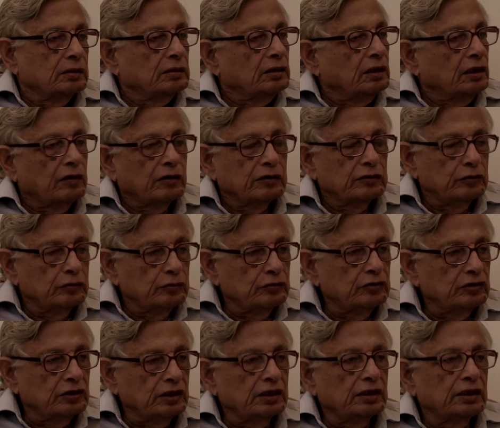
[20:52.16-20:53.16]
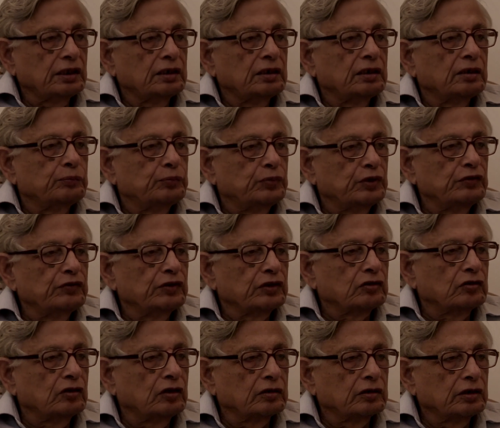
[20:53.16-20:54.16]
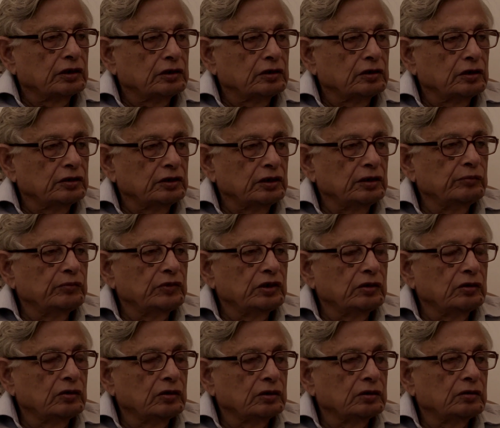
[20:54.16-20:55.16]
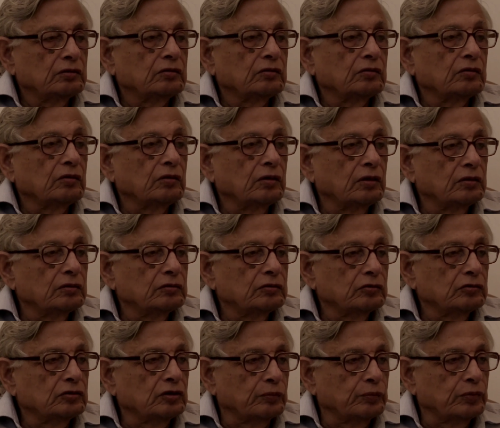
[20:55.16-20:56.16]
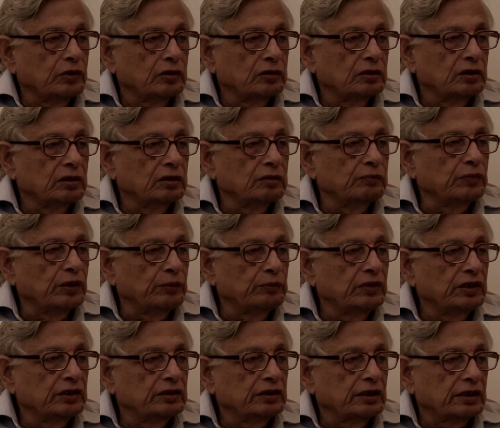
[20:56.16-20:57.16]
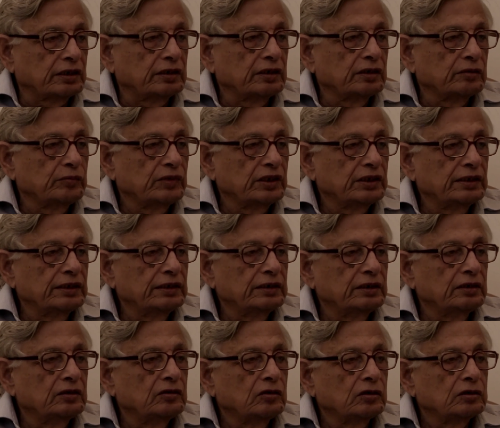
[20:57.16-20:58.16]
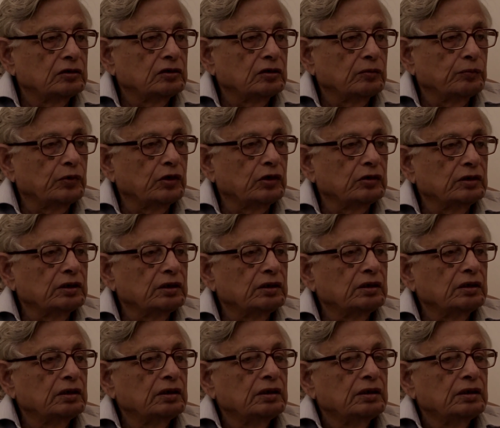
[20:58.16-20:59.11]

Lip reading: Now, I don't say that the previous Congress regime did not also support the public sector, but they did not support it